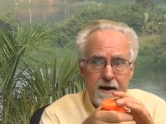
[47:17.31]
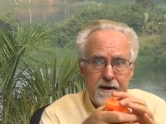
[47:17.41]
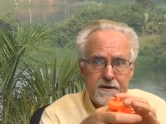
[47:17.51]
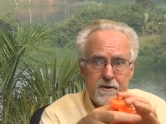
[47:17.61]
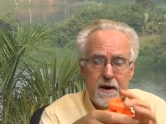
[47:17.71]

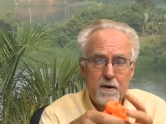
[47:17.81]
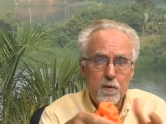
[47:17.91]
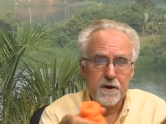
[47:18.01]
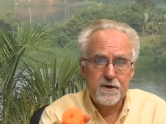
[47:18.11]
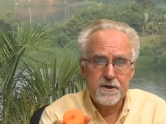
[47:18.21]
And so I don't
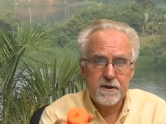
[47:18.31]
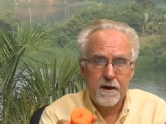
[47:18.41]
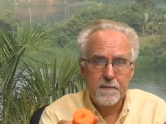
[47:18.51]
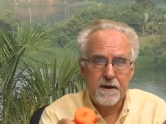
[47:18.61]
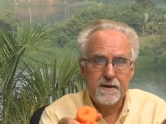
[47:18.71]
want to just
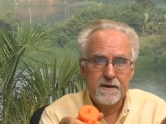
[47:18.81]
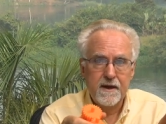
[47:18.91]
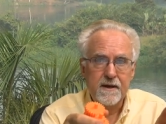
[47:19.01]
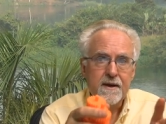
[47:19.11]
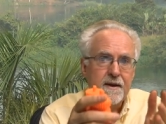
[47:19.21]
come in and
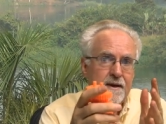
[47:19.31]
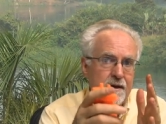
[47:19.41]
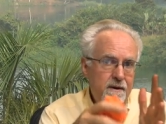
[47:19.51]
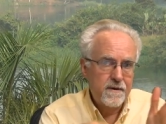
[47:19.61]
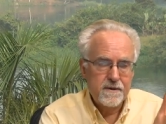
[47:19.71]
say,
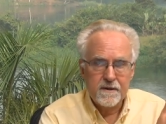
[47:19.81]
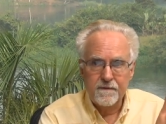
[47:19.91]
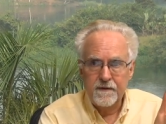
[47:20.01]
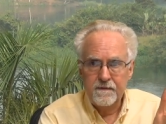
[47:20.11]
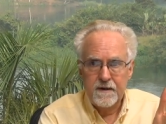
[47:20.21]
here's the
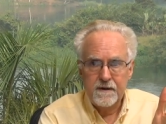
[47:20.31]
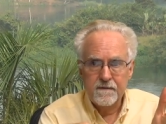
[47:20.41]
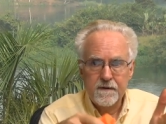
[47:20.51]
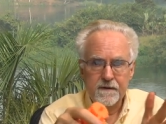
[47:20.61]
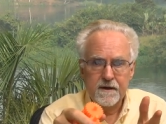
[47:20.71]
50
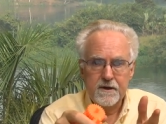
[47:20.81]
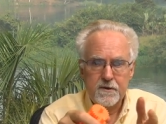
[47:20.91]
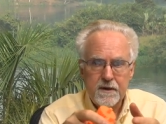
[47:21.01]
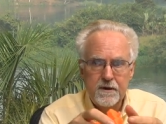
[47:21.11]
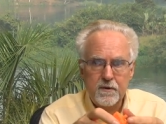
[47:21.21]
different things you
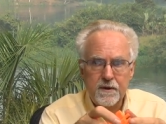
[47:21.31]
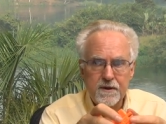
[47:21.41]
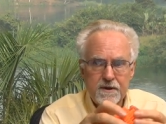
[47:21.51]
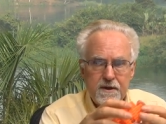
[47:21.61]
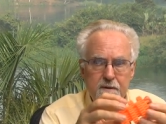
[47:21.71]
can do in
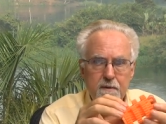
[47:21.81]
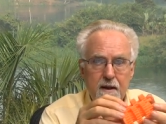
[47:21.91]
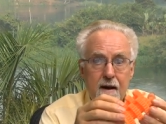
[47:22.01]
Assemble.